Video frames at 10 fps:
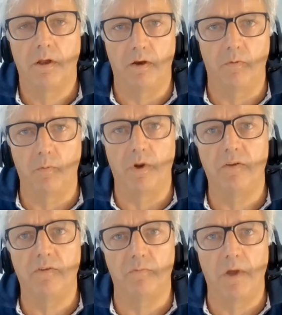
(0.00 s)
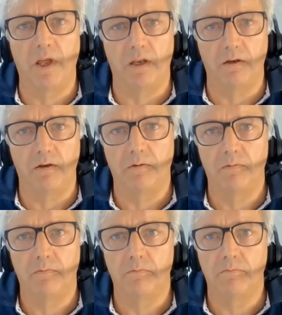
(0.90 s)
And we as men
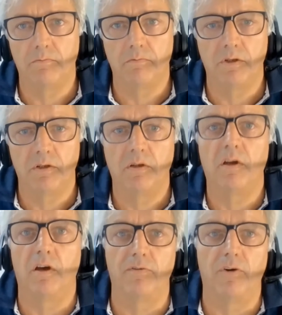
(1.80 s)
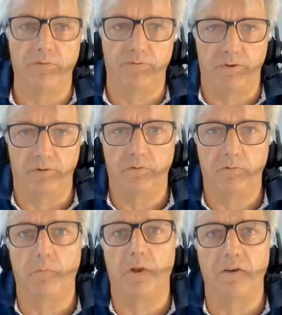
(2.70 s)
have often
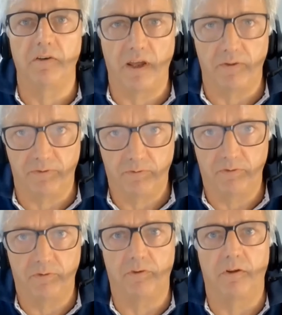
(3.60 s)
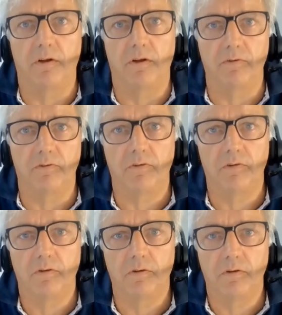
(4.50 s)
been deaf to those
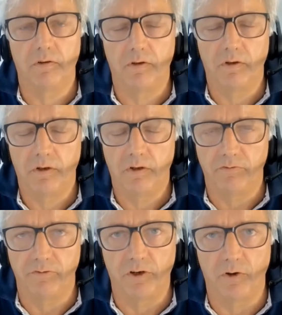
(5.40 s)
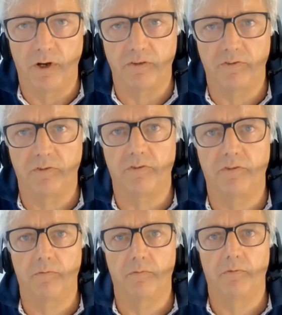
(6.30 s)
requests.